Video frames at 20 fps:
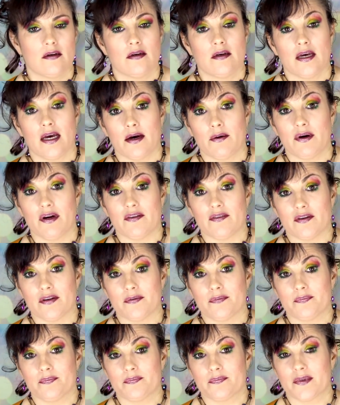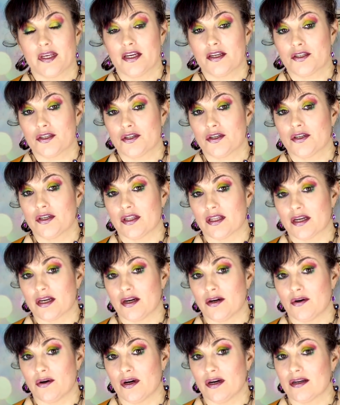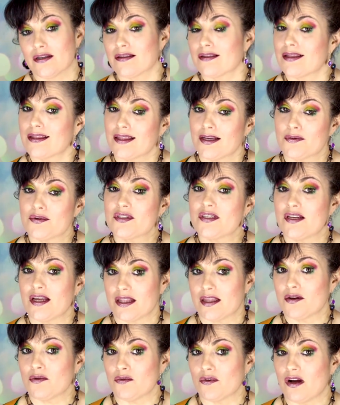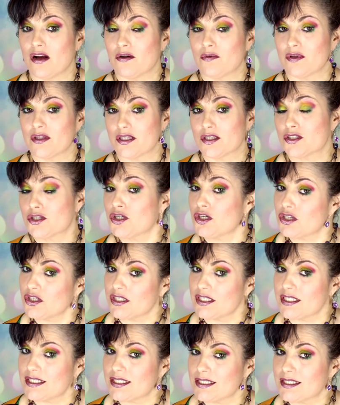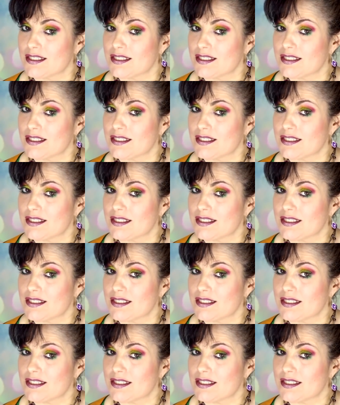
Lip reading: However, he assured the court that there was nothing wrong with his current